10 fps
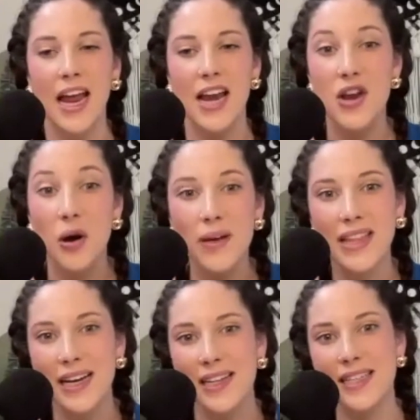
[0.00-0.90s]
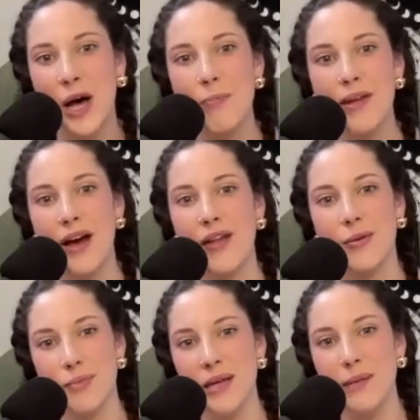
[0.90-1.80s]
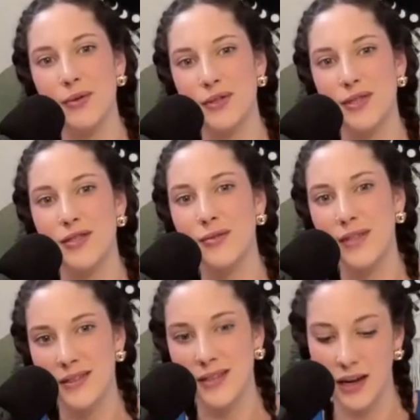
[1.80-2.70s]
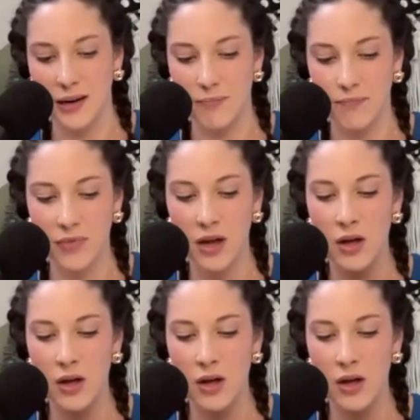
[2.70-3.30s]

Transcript: and knowing that it's helping other people to do the same.